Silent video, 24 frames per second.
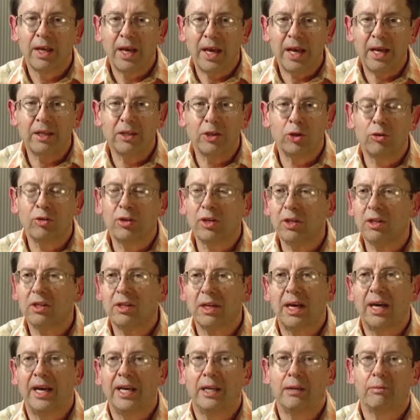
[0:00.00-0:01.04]
And you can
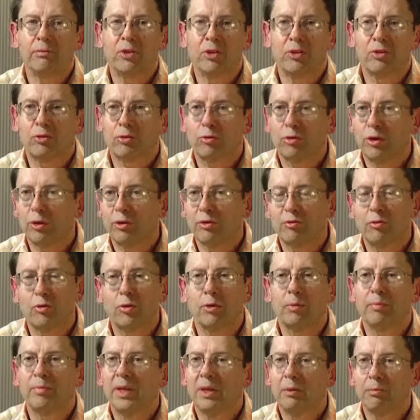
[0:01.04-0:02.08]
tie him to 3 or
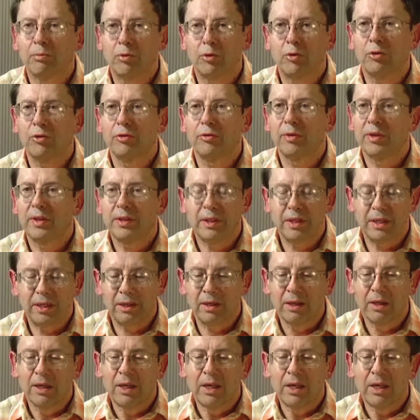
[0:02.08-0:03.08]
4 people that